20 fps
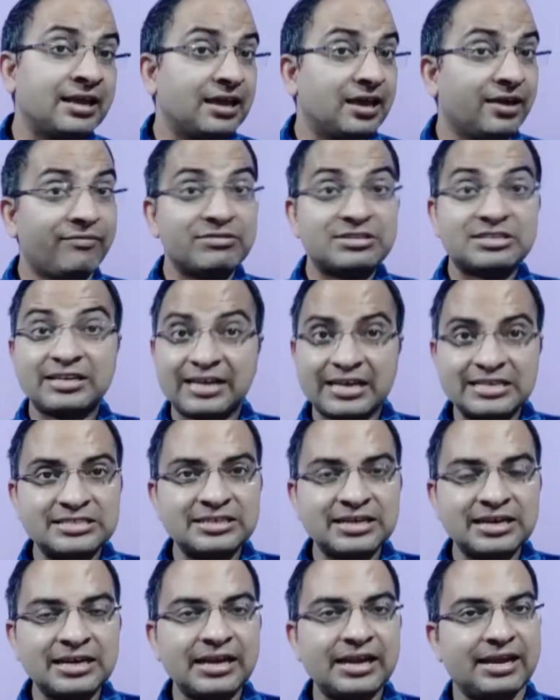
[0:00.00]
If he's a
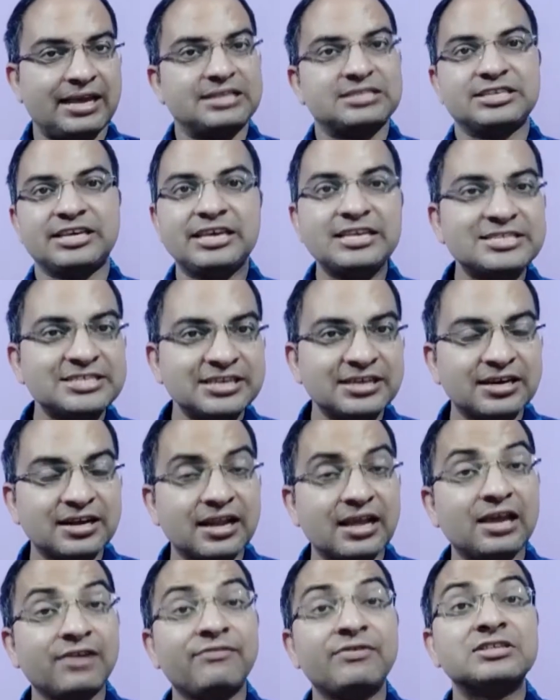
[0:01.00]
resident, it's easier.
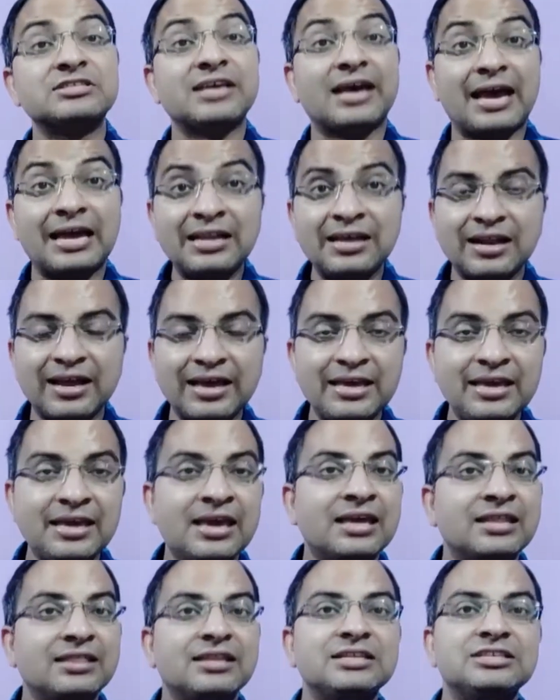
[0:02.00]
If he's an NRI,
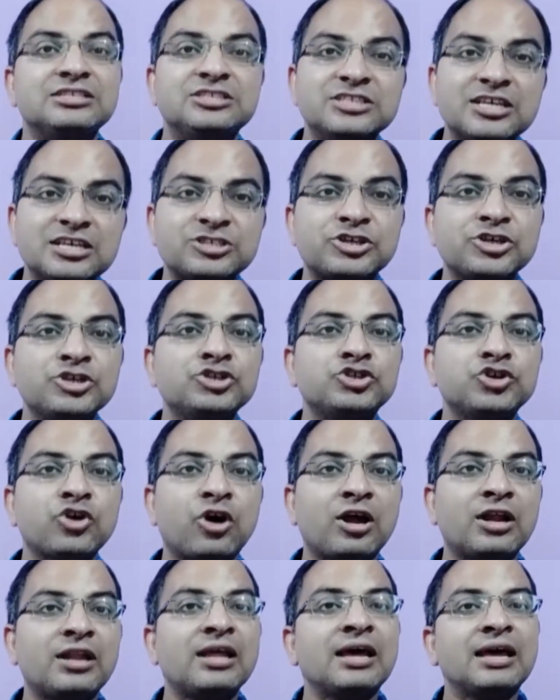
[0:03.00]
then just
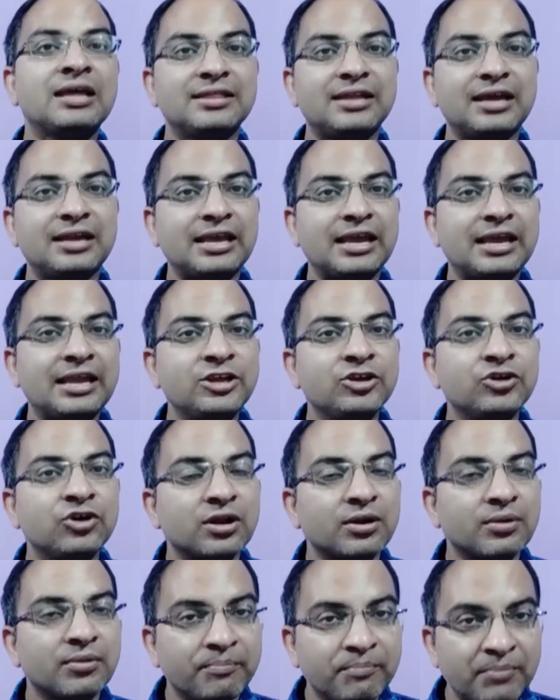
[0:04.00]
ensure that in
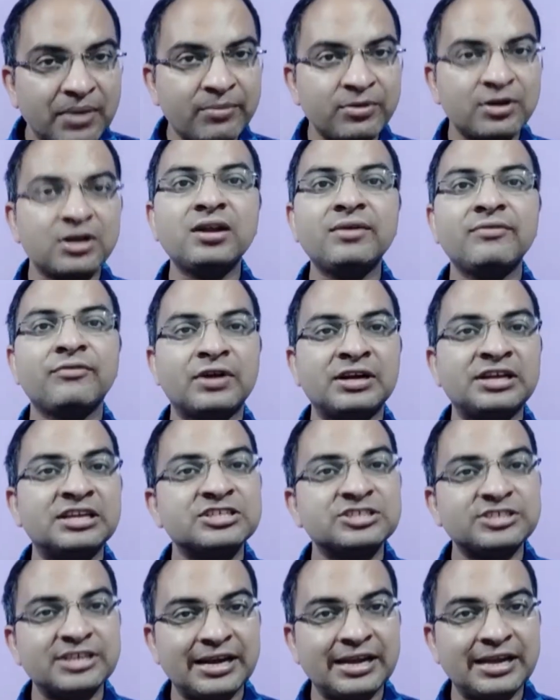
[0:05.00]
your memorandum of
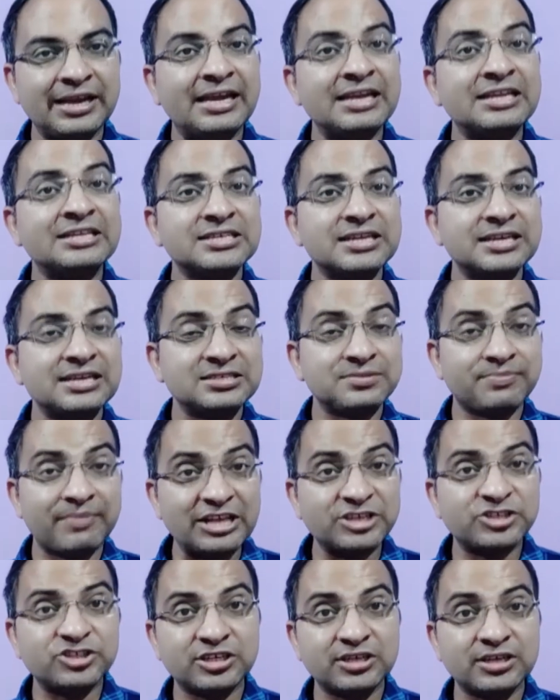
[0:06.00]
understanding it is
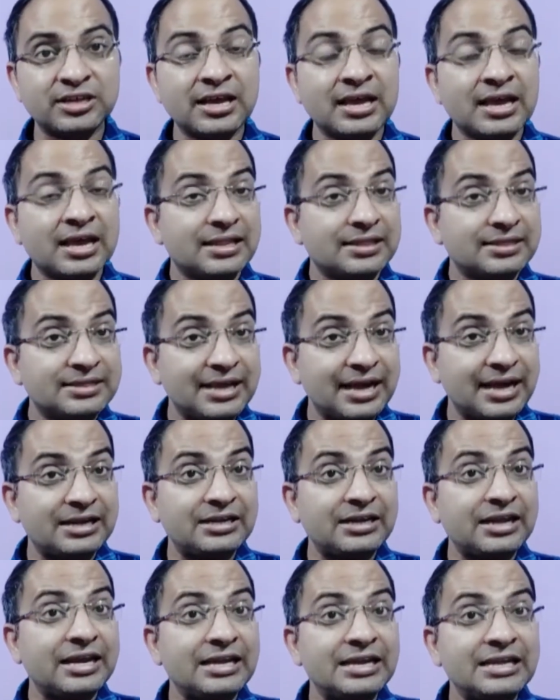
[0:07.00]
mentioned
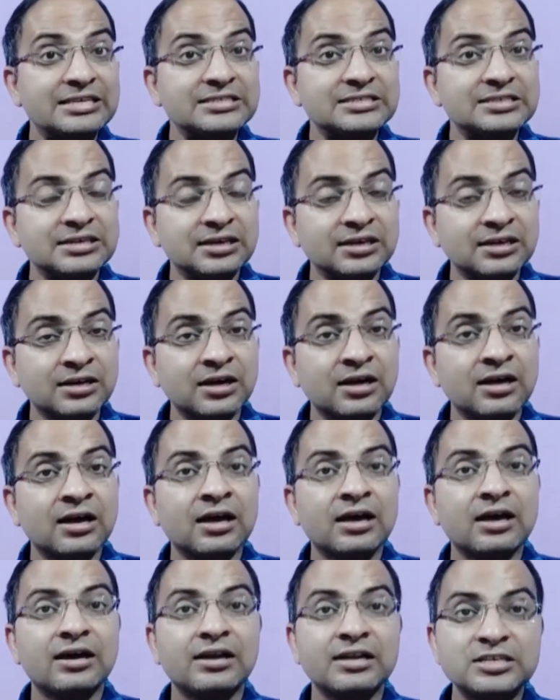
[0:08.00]
that it is the
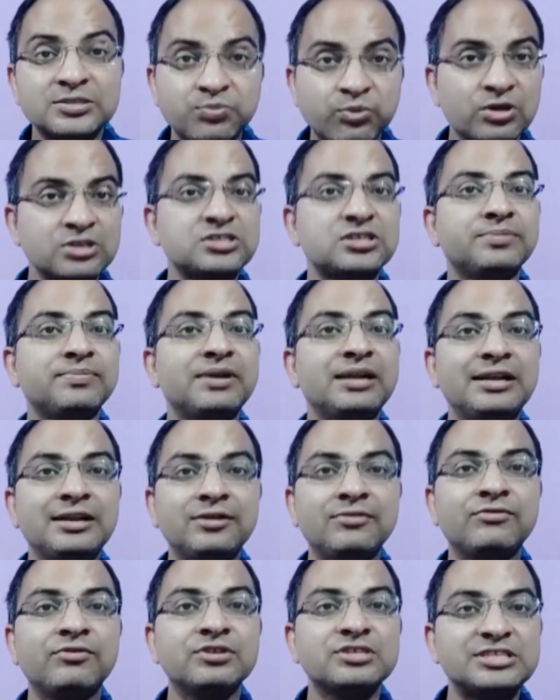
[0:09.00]
responsibility
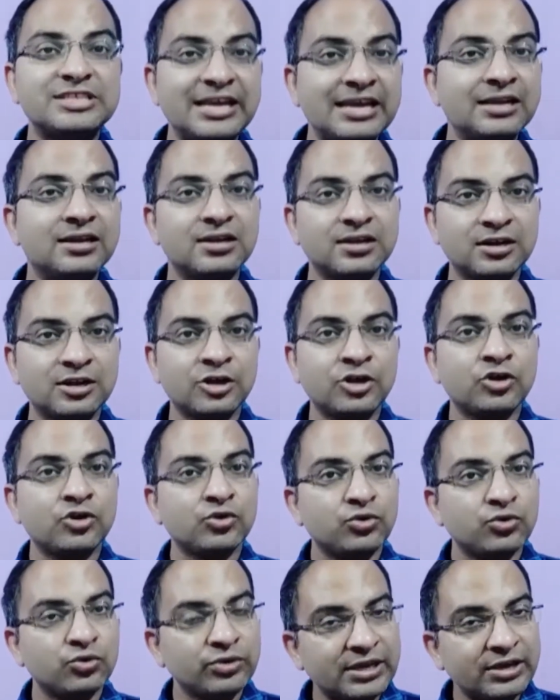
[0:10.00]
of the seller
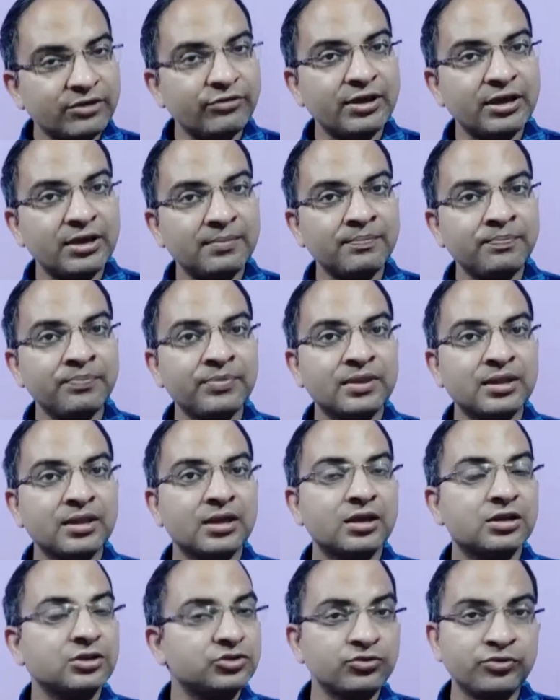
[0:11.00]
to give you
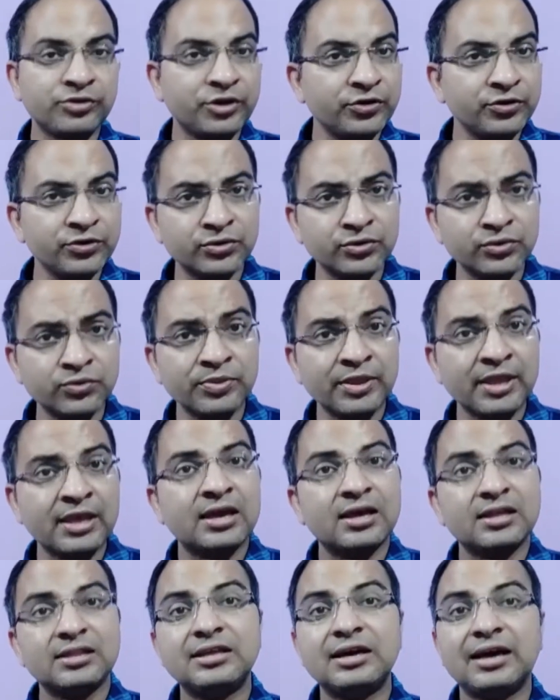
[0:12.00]

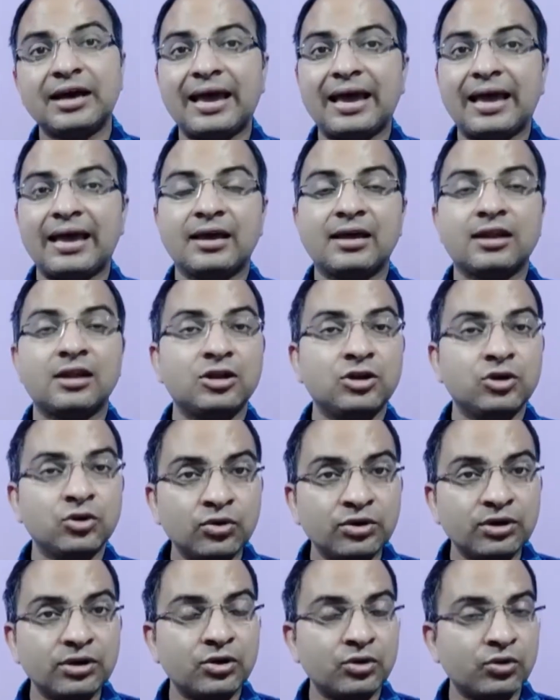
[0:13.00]
the
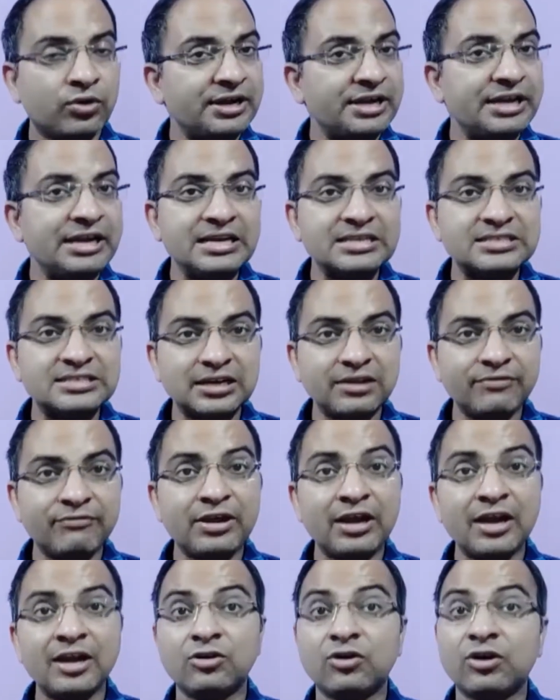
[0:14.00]
lower TDS
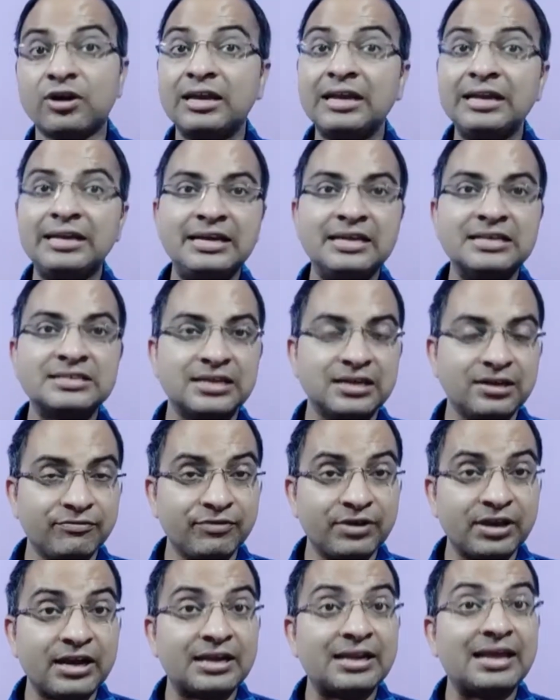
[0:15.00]
certificate or nil TDS
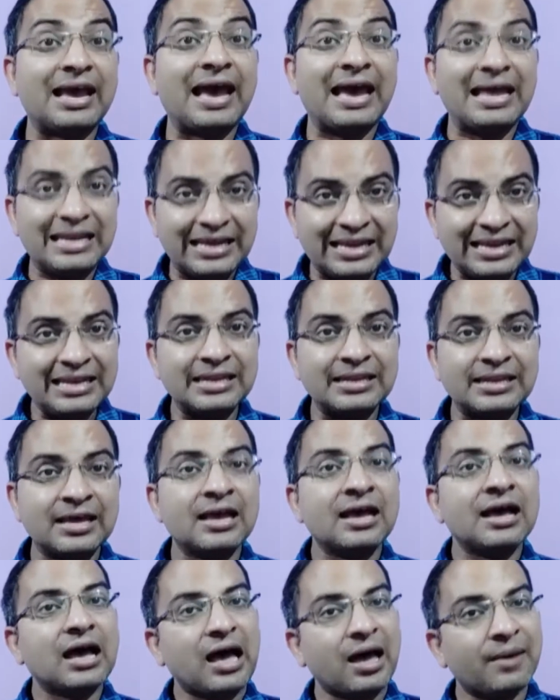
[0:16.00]
certificate, and in
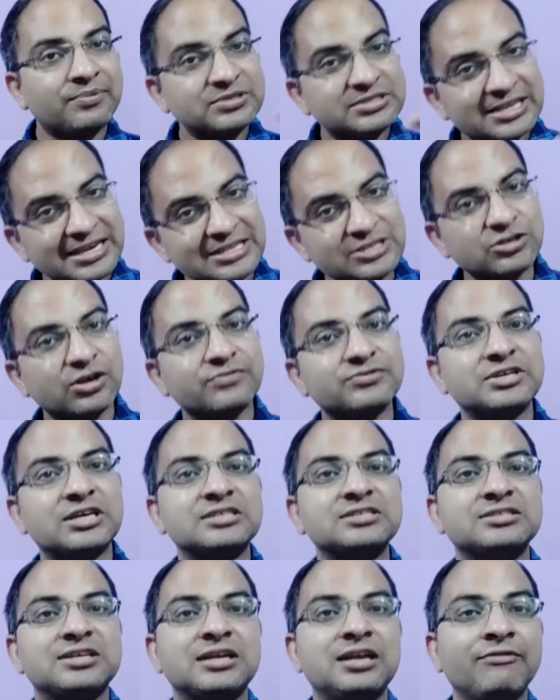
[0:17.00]
absence of such
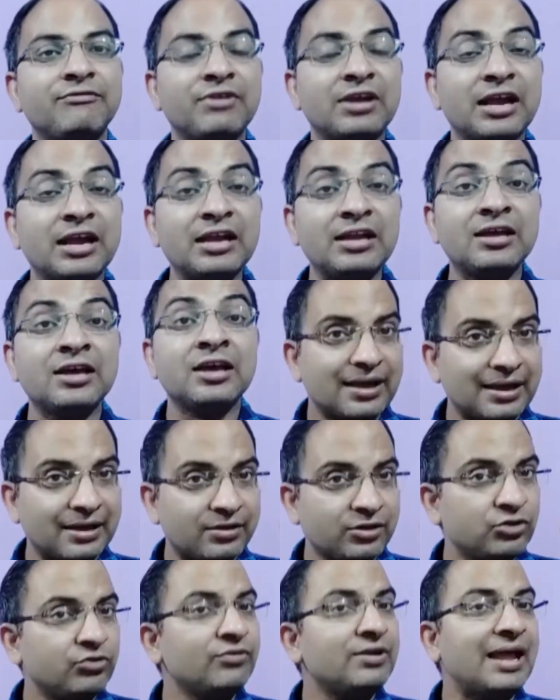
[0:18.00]
certificate
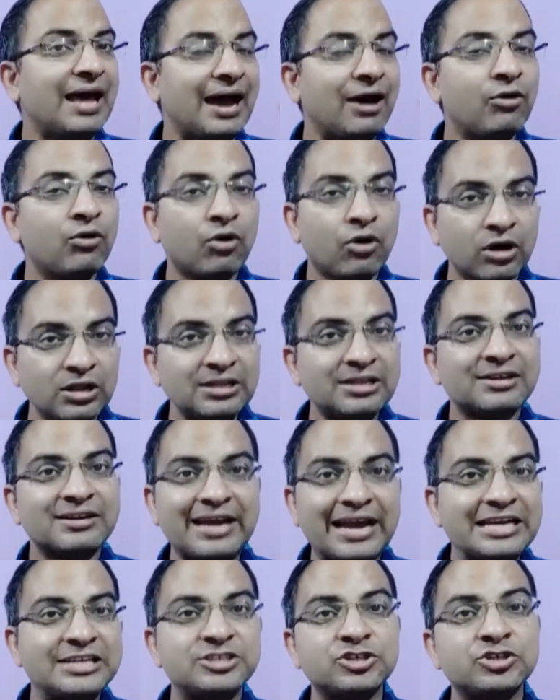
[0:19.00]
you will have all the
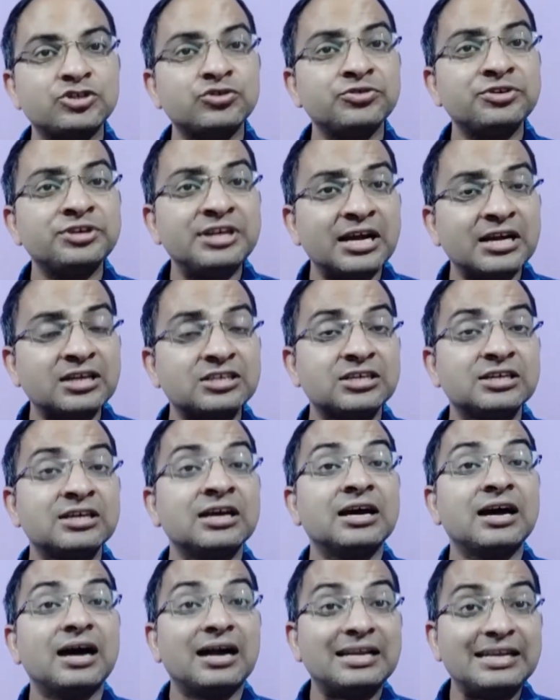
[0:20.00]
rights to deduct
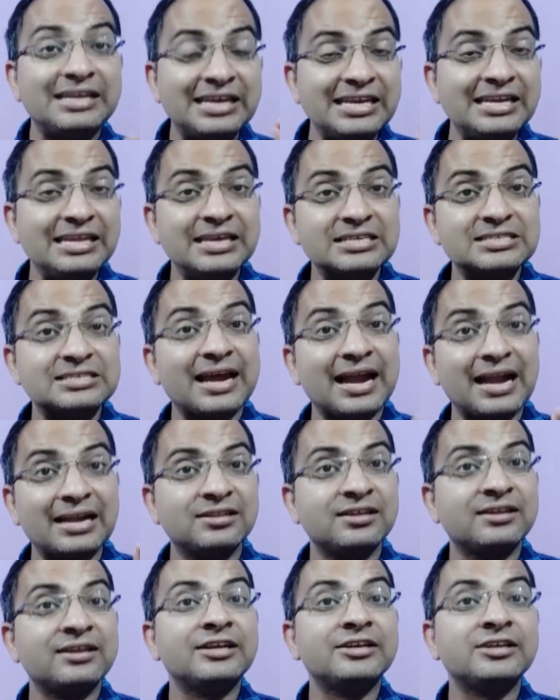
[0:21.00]
a TDS at
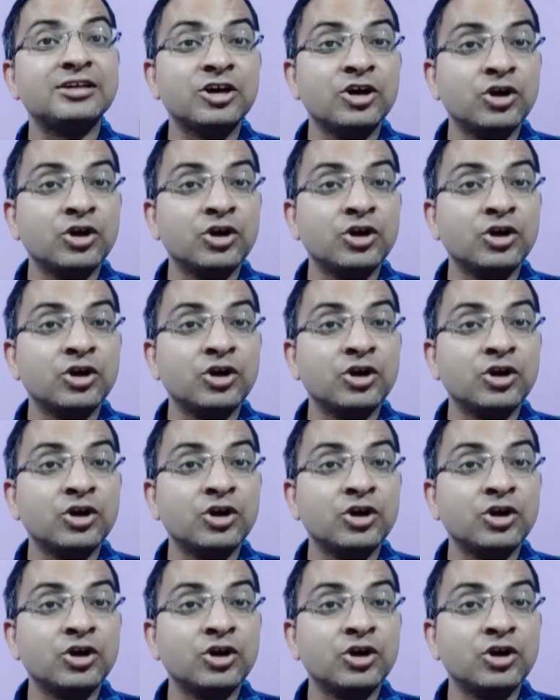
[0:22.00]
the rate